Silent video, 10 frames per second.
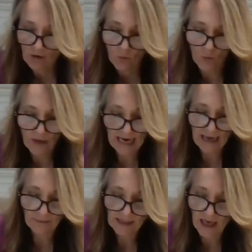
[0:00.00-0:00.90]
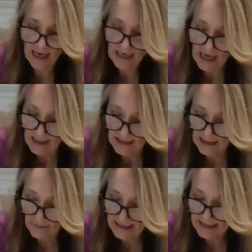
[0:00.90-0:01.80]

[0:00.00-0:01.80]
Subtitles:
when I'm done. See, I was